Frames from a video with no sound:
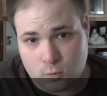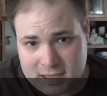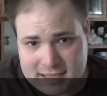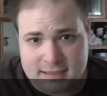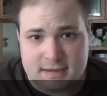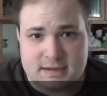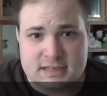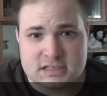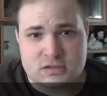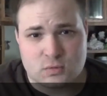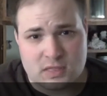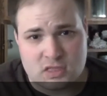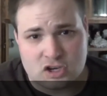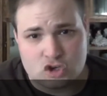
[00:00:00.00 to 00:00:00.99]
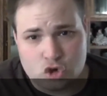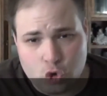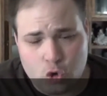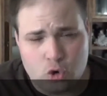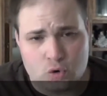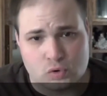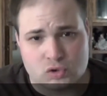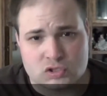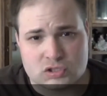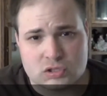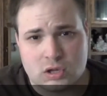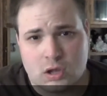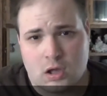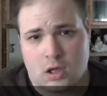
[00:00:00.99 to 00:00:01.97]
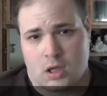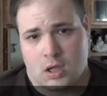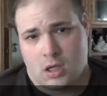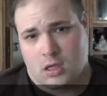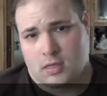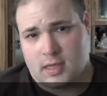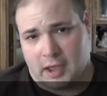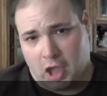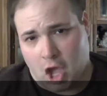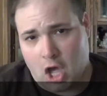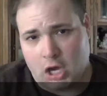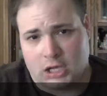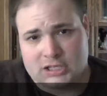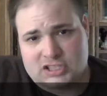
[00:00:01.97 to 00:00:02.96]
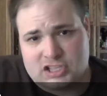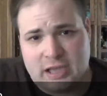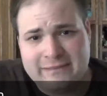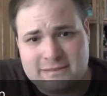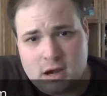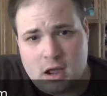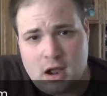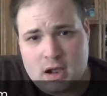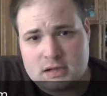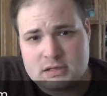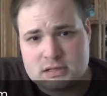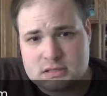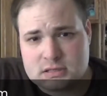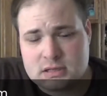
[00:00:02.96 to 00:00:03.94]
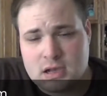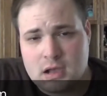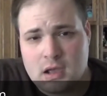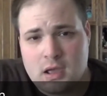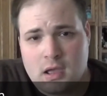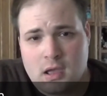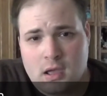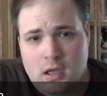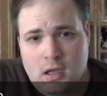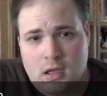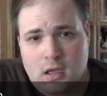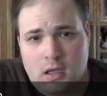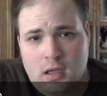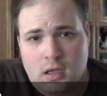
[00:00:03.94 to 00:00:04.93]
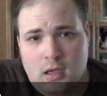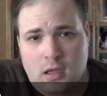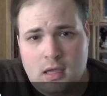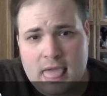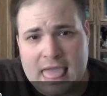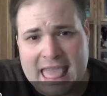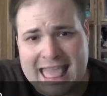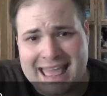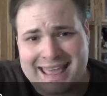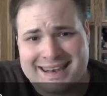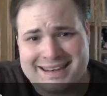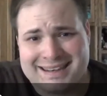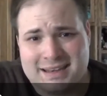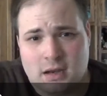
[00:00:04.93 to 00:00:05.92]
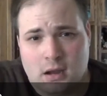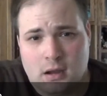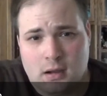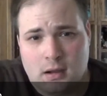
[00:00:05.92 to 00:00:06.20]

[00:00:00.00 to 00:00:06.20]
wickedness with the tools that God has given us. And